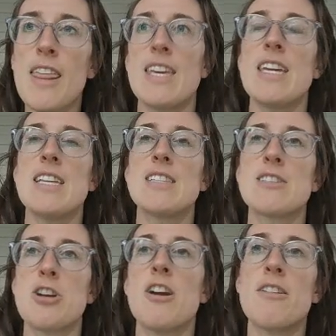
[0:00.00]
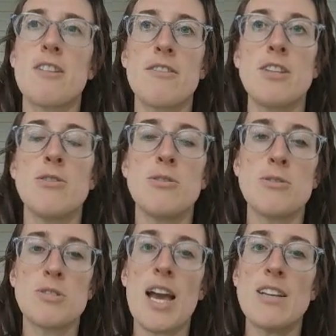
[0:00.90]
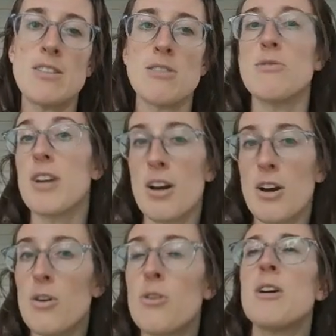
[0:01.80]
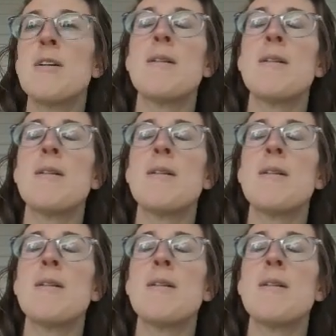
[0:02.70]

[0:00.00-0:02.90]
these chart reviews as you go,